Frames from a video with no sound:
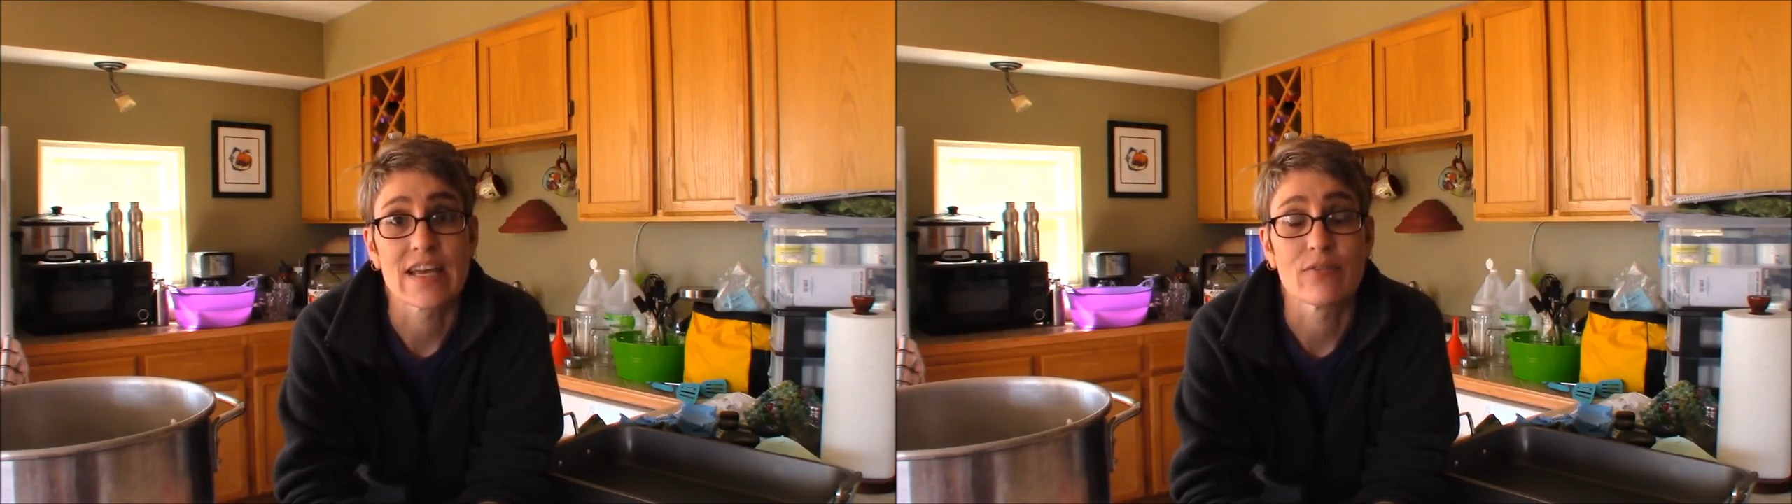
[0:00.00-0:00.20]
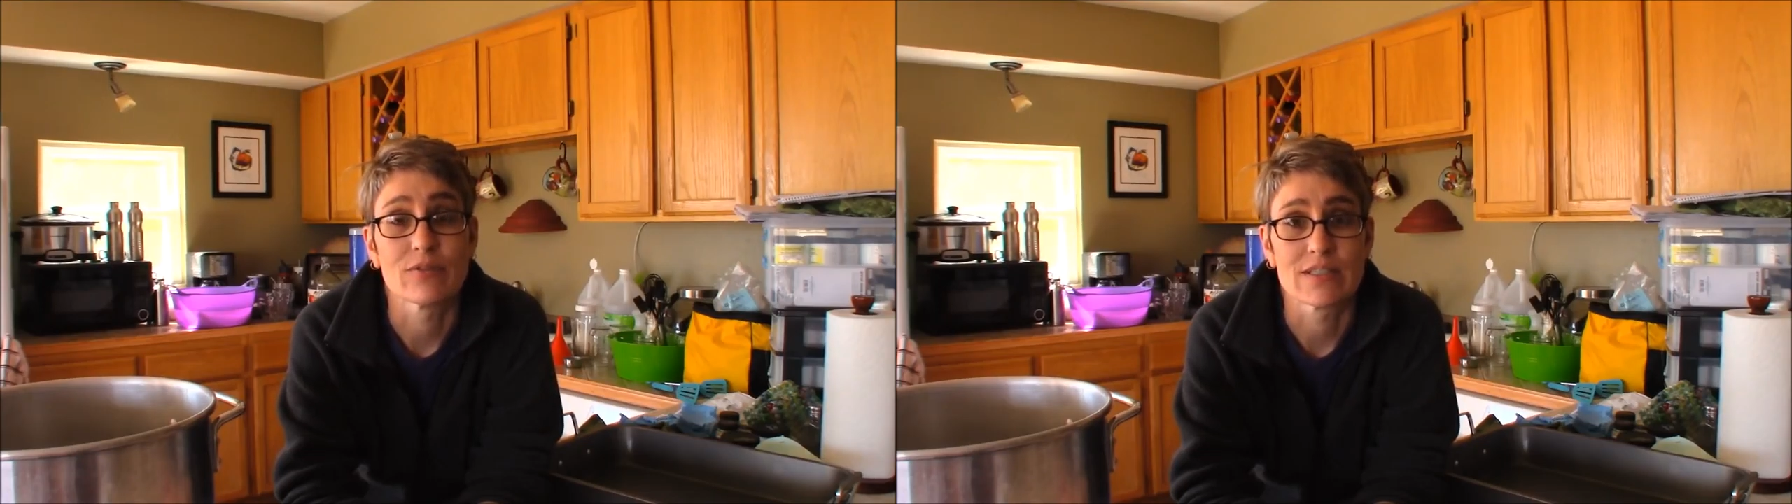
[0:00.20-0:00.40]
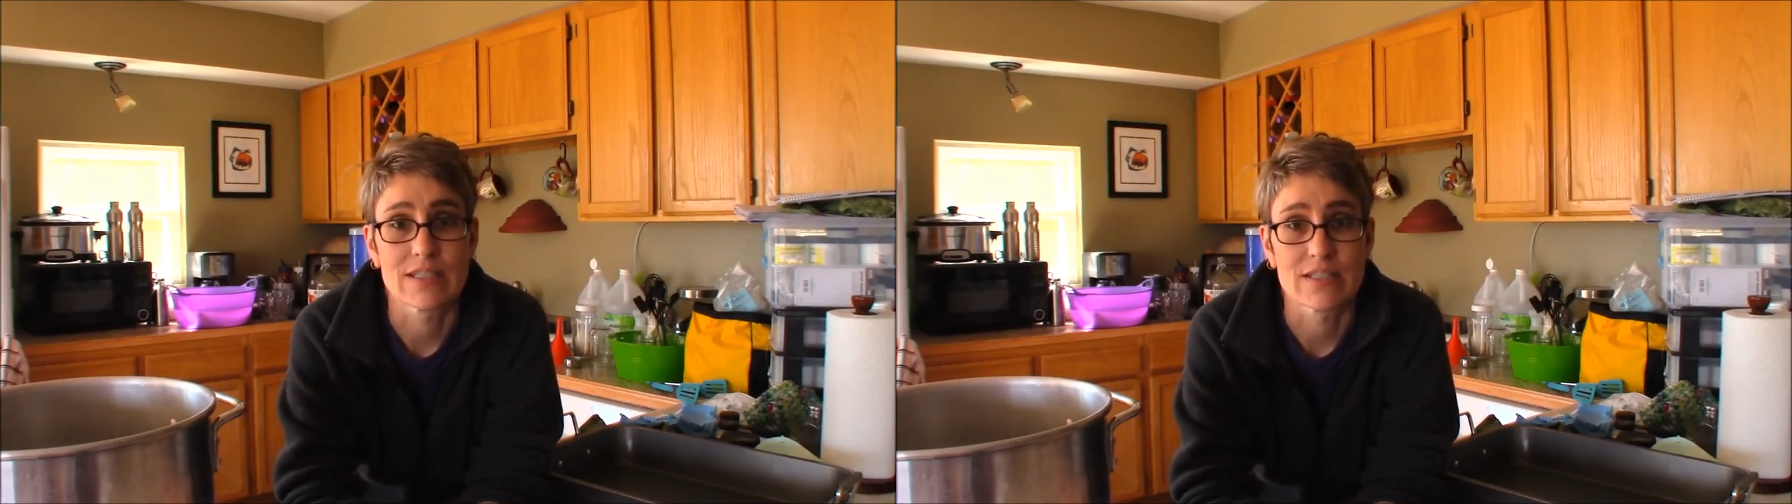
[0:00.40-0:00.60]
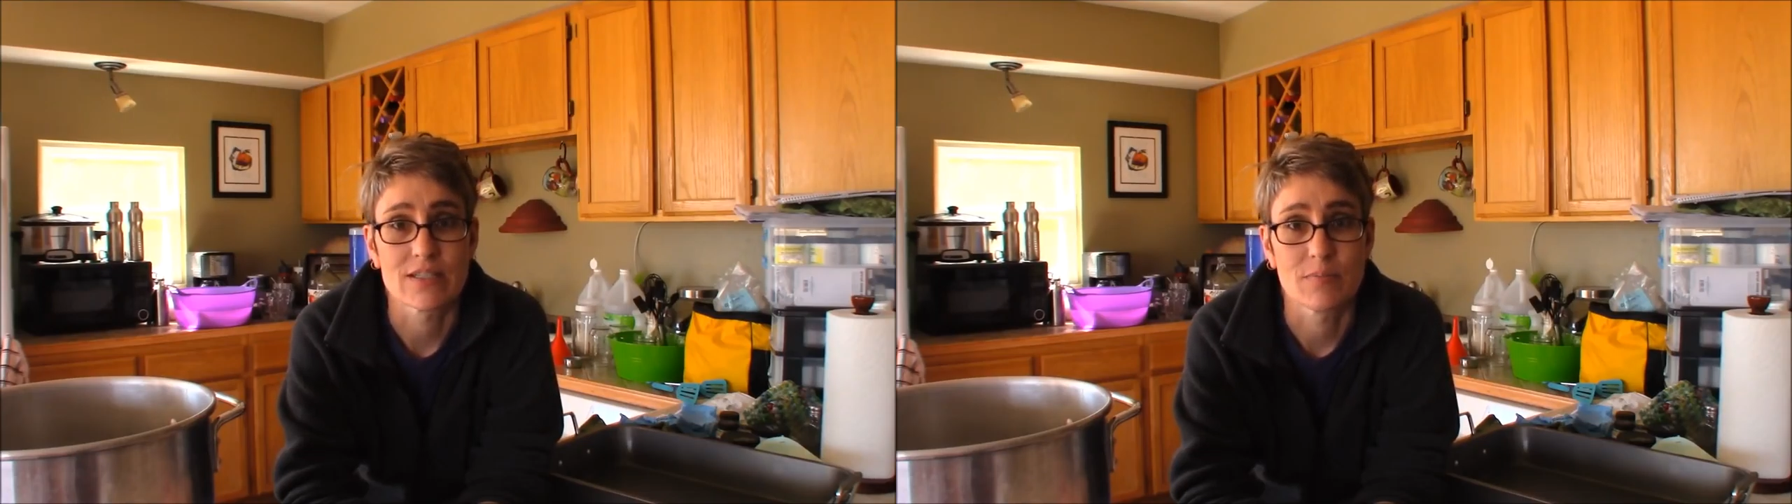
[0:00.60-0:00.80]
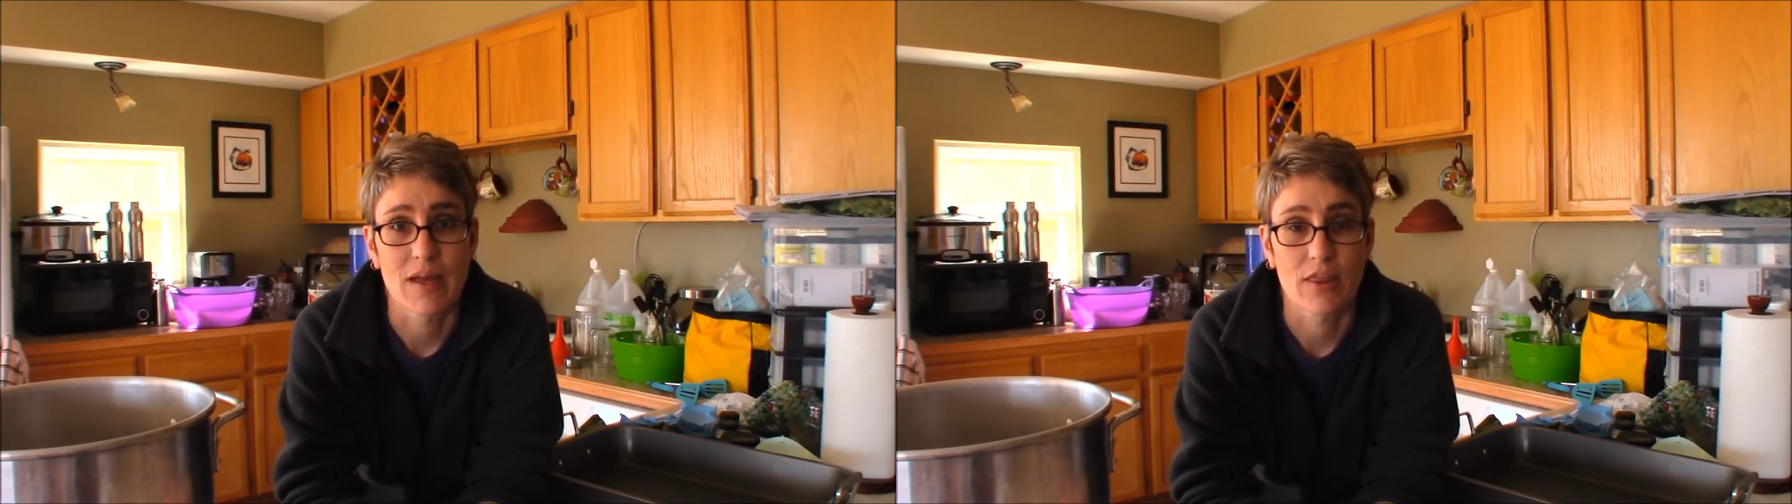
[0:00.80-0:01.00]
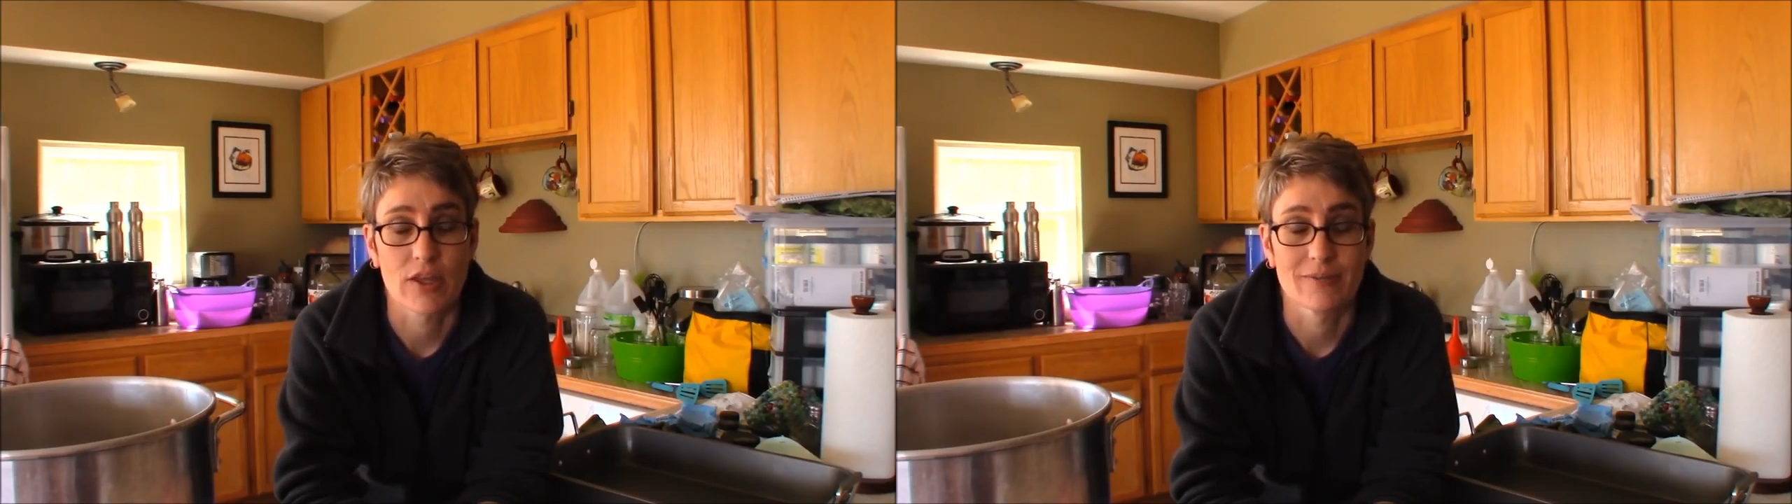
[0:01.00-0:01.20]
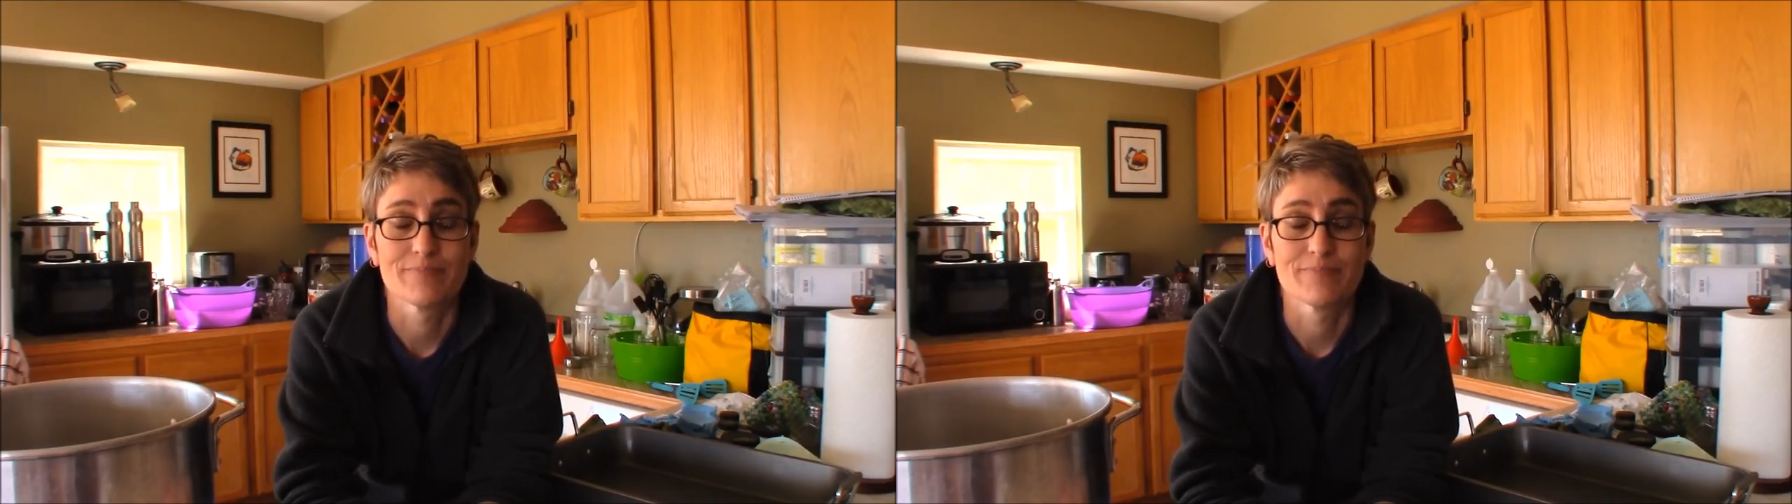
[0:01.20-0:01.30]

a resist method.